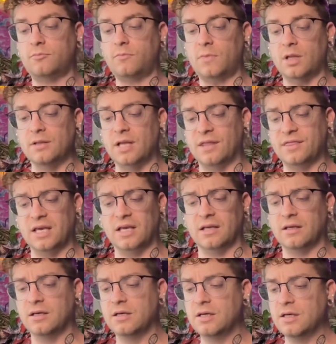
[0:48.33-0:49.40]

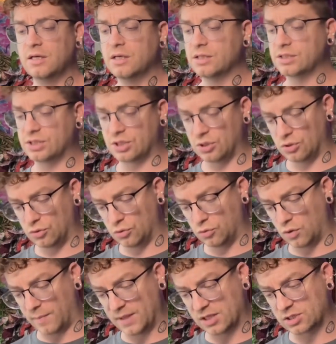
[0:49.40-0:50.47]
Nothing too, I mean,